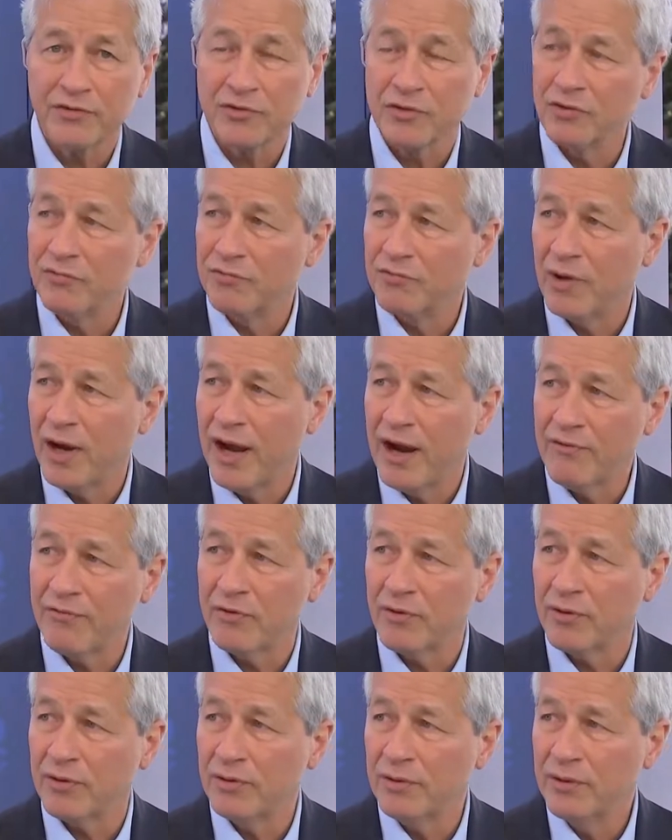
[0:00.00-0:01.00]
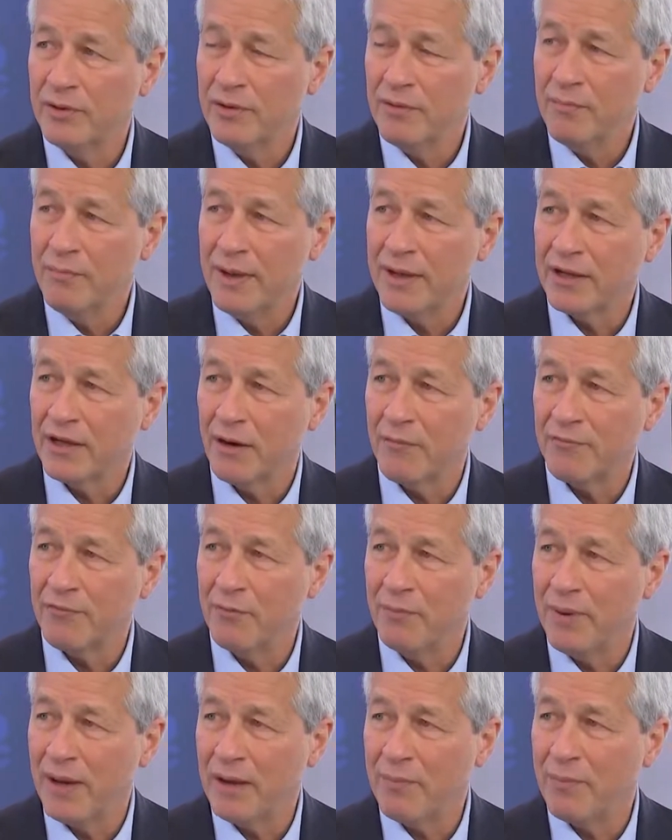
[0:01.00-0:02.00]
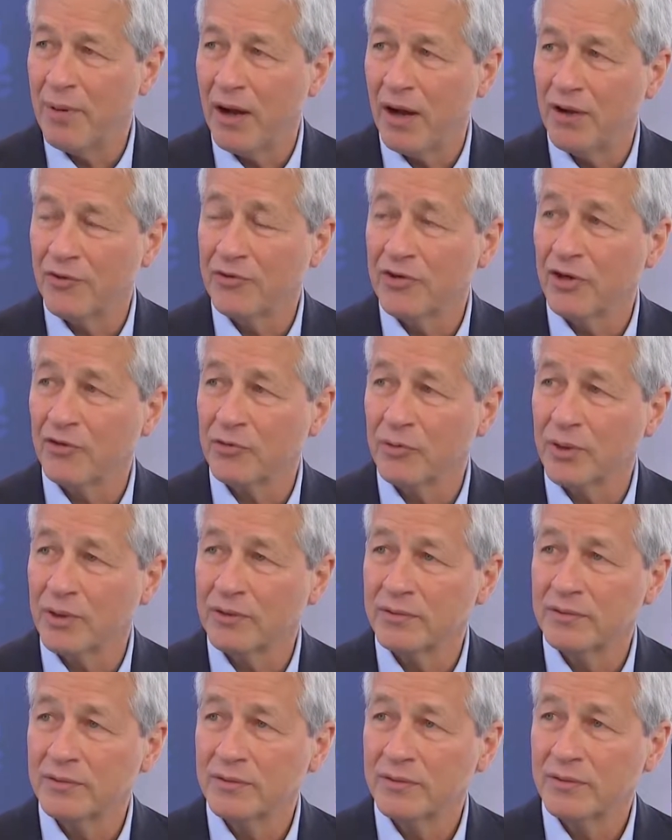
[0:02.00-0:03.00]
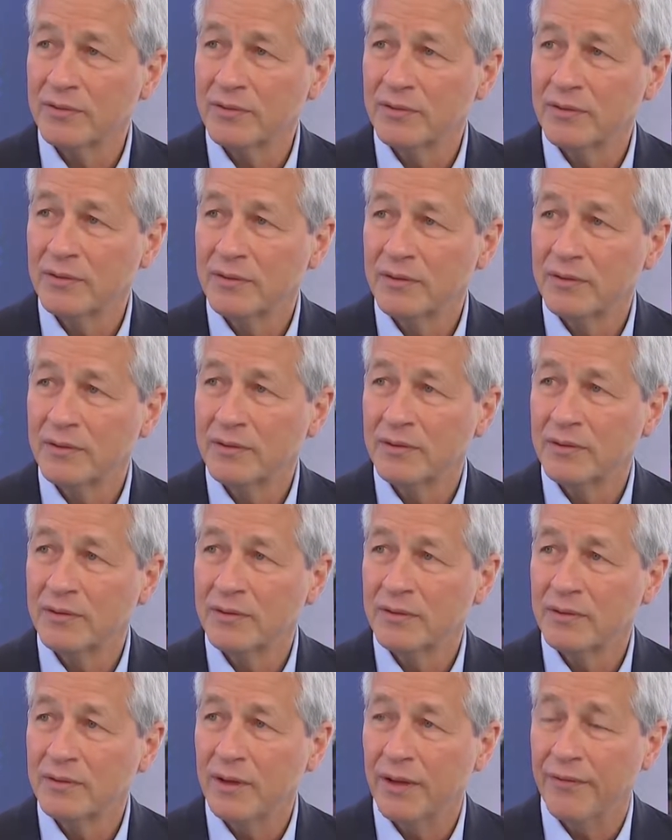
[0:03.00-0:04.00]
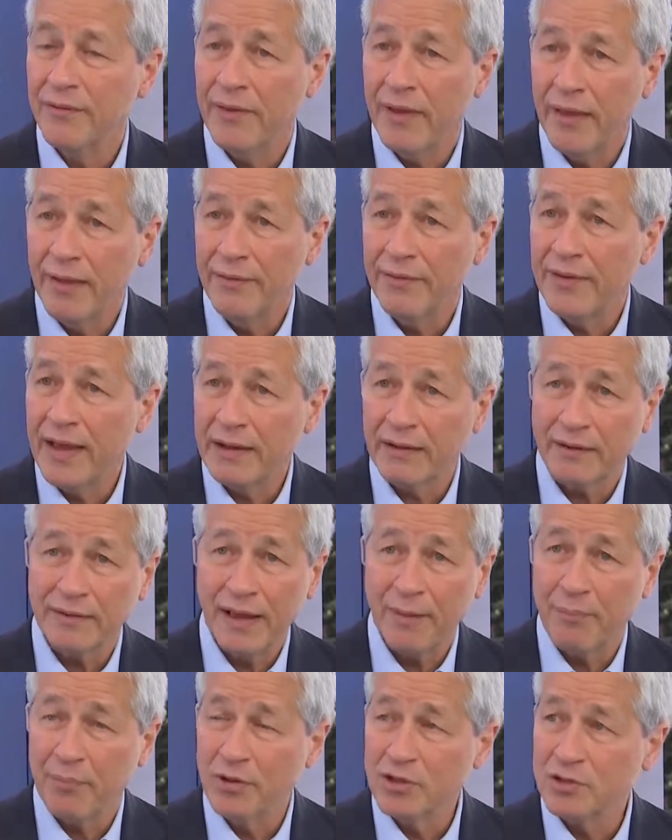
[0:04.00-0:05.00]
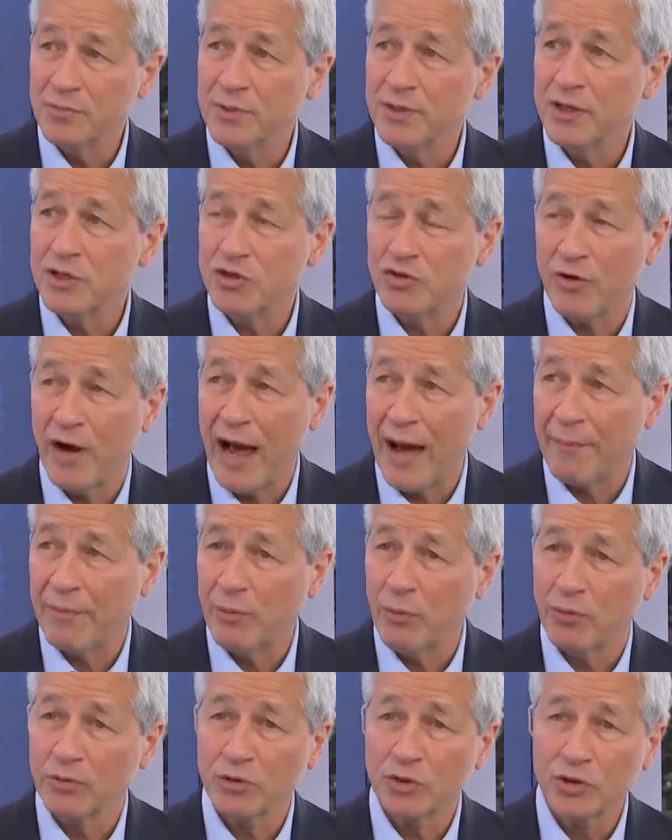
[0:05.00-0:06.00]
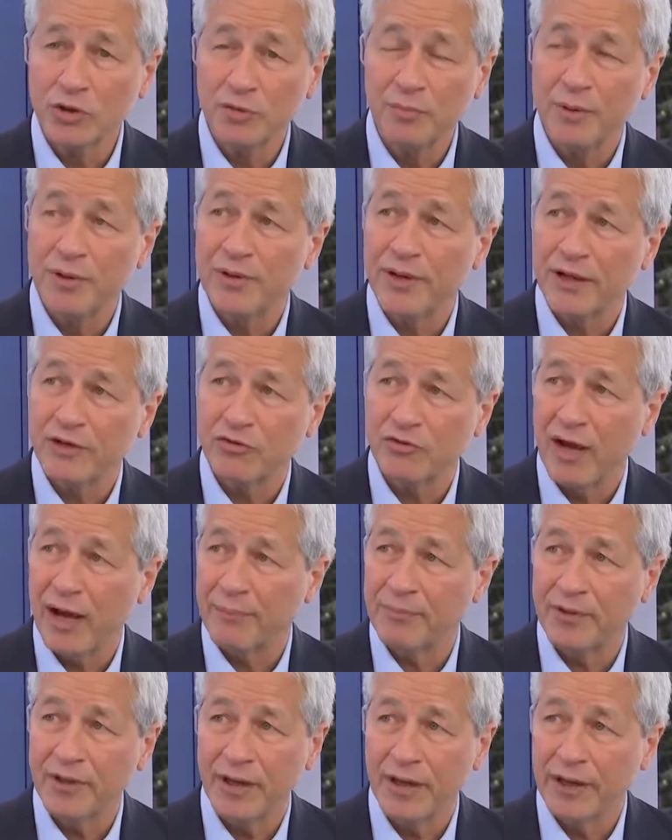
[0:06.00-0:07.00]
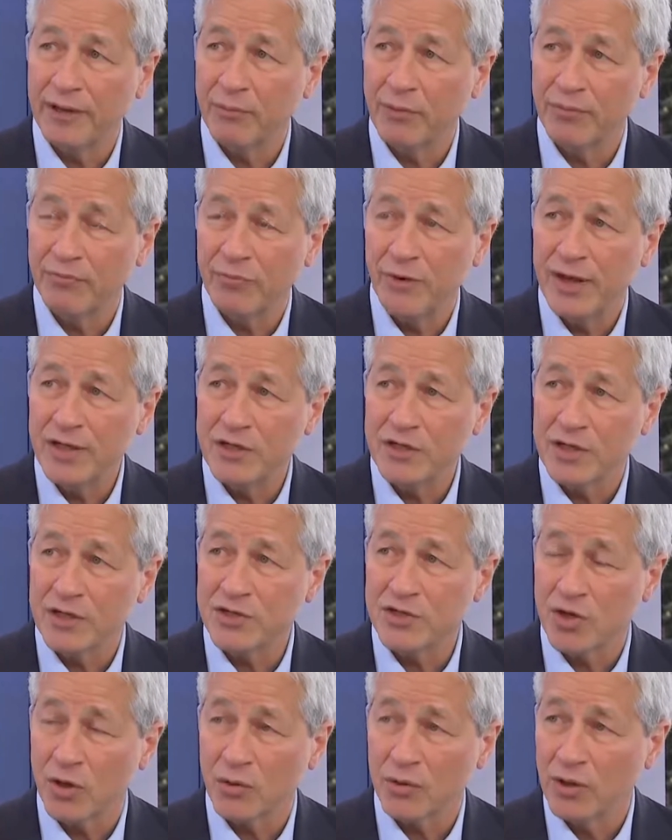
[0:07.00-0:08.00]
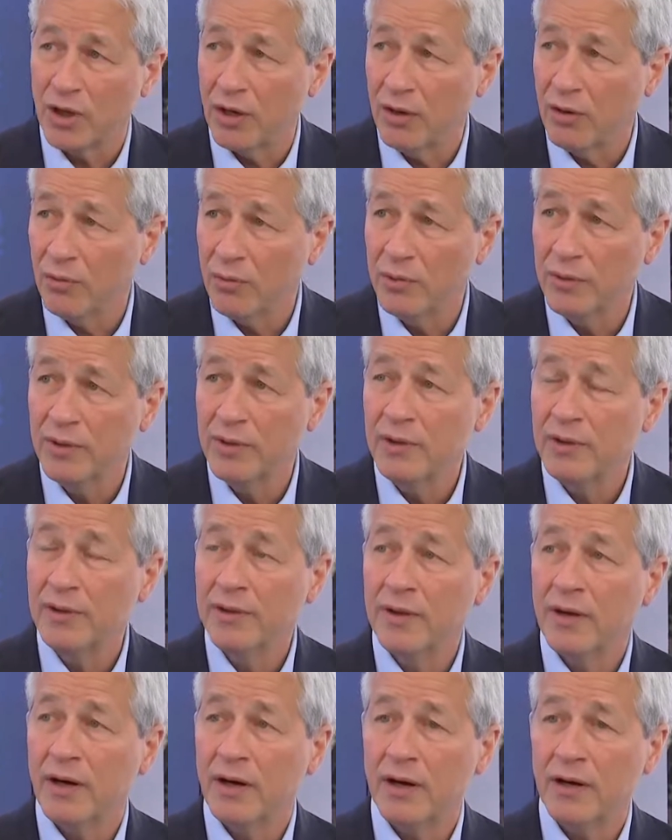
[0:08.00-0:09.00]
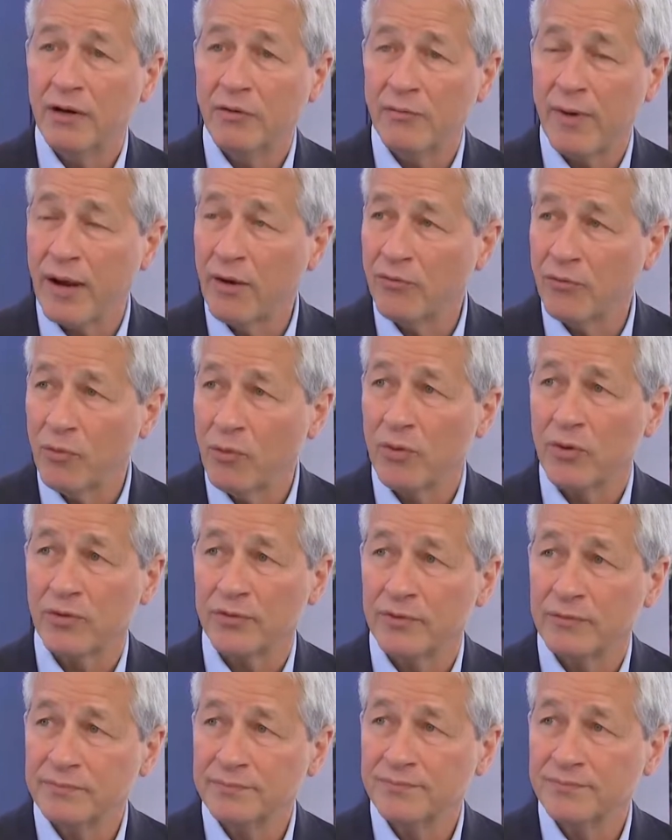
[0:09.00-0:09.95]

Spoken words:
to forever make up for bad policy elsewhere. And that puts them in a trap. And we're a little bit in that trap today with rates that's so low around the world.